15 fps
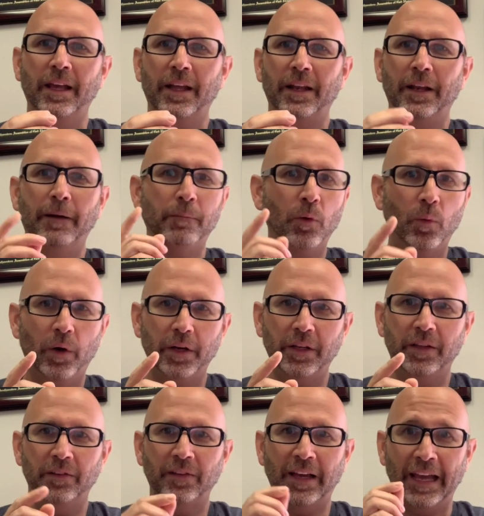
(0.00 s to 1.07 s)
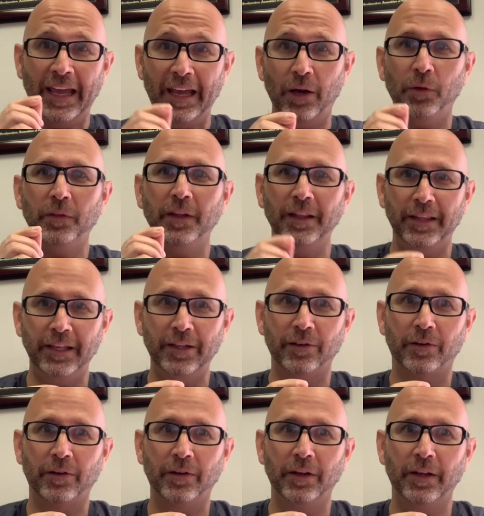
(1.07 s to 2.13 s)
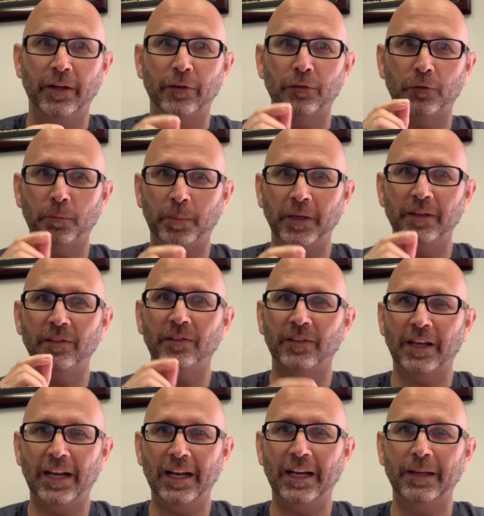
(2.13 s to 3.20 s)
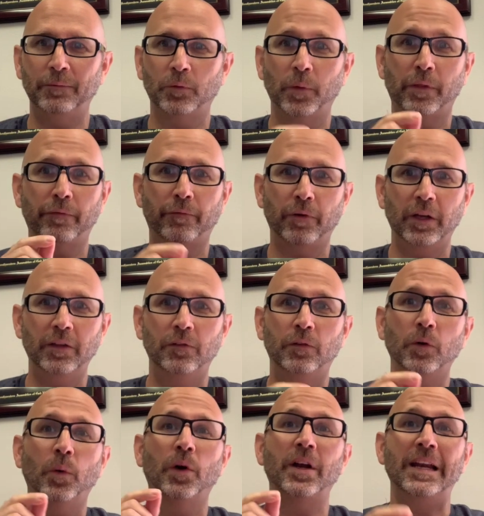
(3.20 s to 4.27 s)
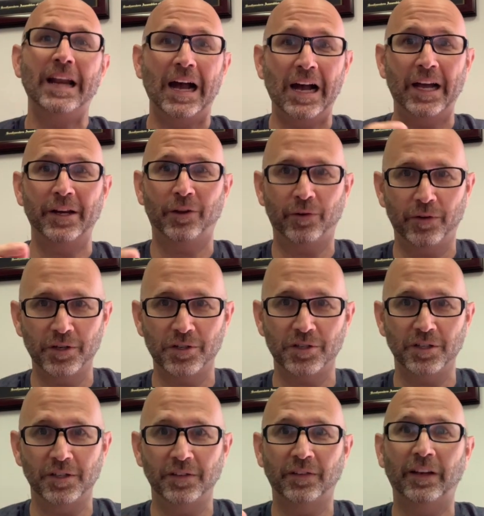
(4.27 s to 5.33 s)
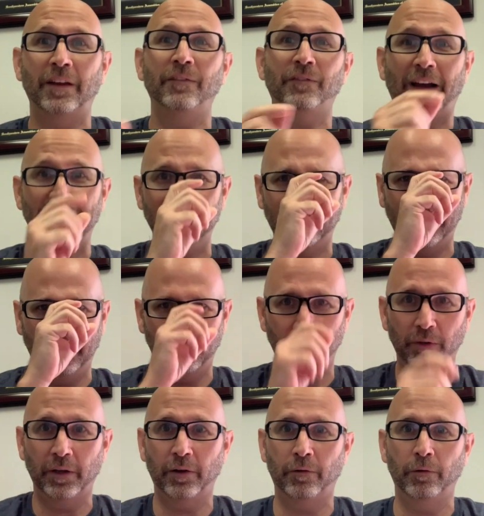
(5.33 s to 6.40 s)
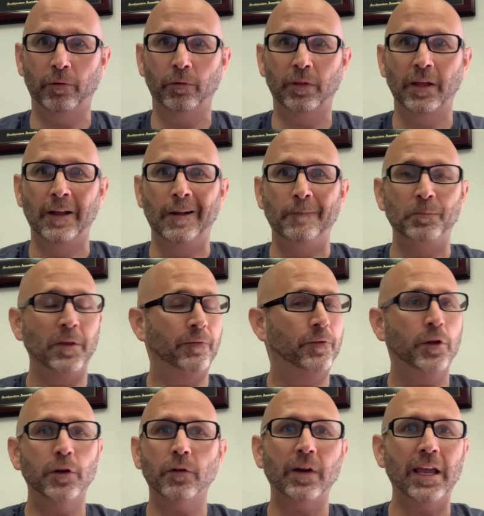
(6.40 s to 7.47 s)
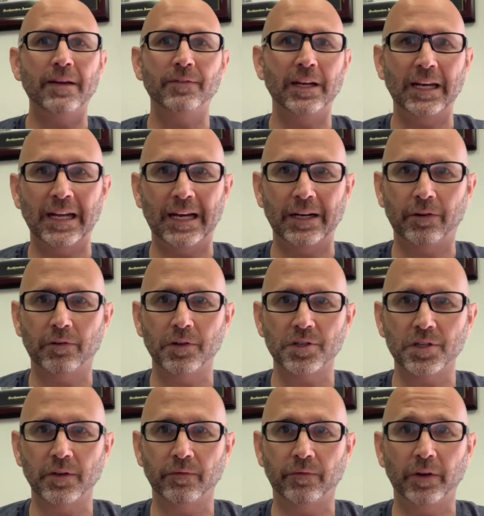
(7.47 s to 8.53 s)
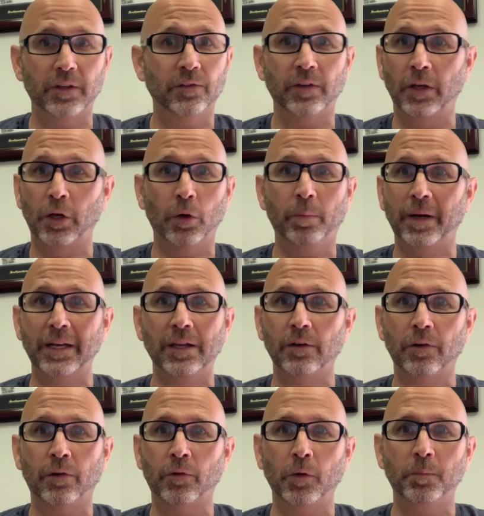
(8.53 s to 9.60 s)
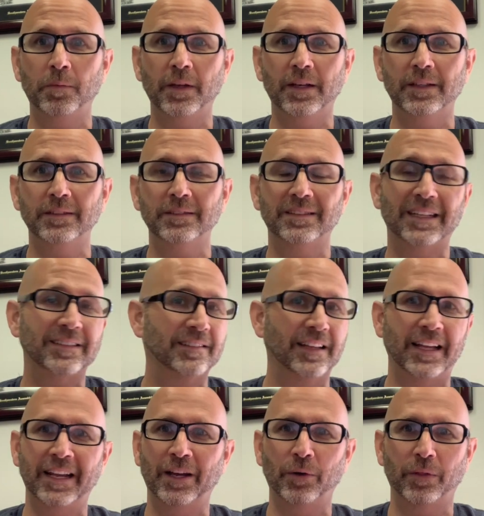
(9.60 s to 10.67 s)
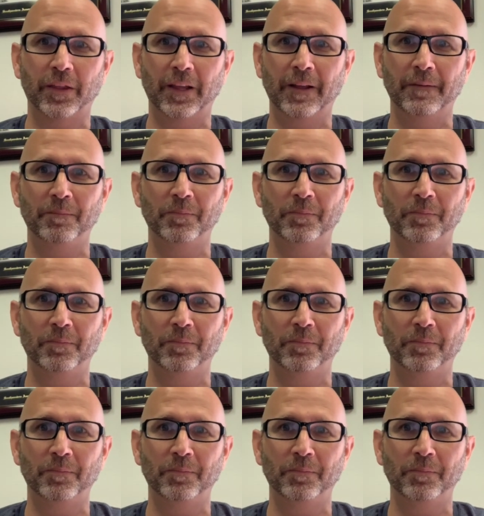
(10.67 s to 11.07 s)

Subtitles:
Number 1 is a healthy leader spends times with friends who are non-Christians and invites them to their group. If you don't have any non-Christian friends and nobody in your group does, that's not healthy.